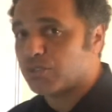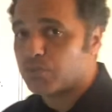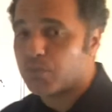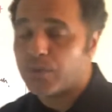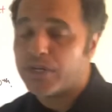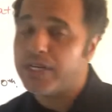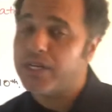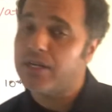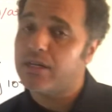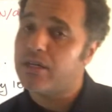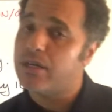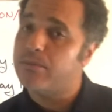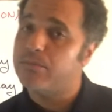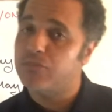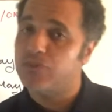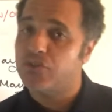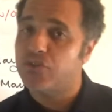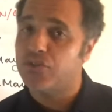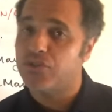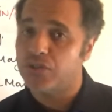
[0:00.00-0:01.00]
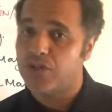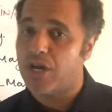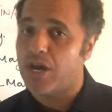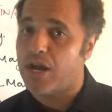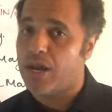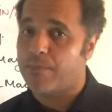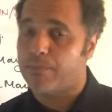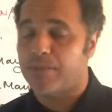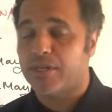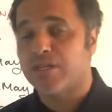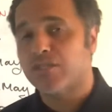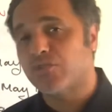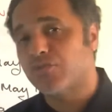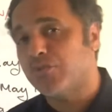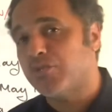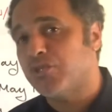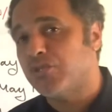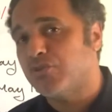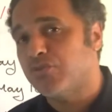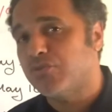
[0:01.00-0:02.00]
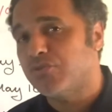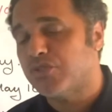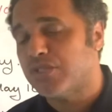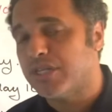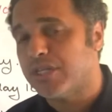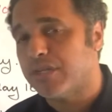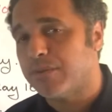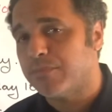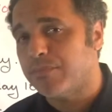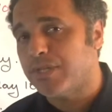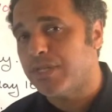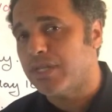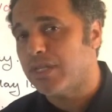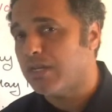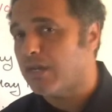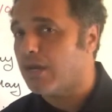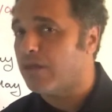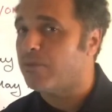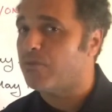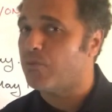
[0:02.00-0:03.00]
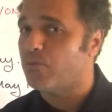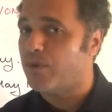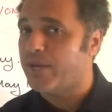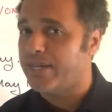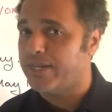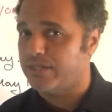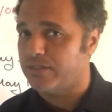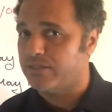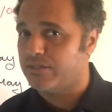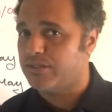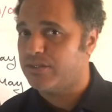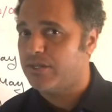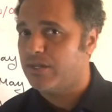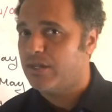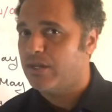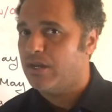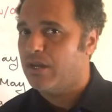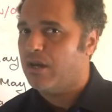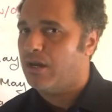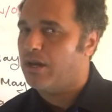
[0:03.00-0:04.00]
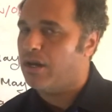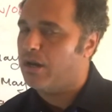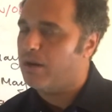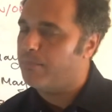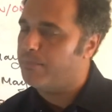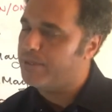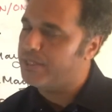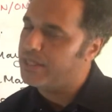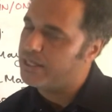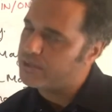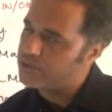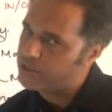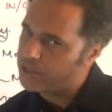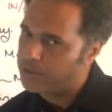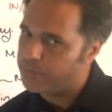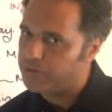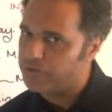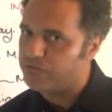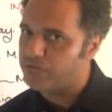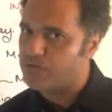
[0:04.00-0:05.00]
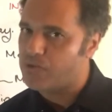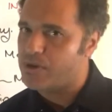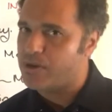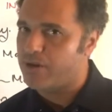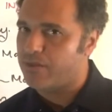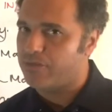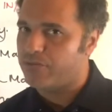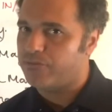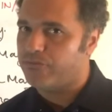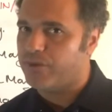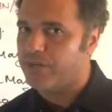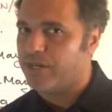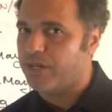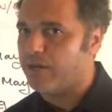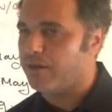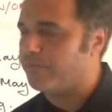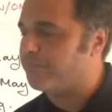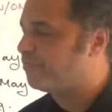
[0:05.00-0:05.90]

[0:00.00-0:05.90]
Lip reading: when it comes to time, because we use them in other ways, but that's going to be for another video.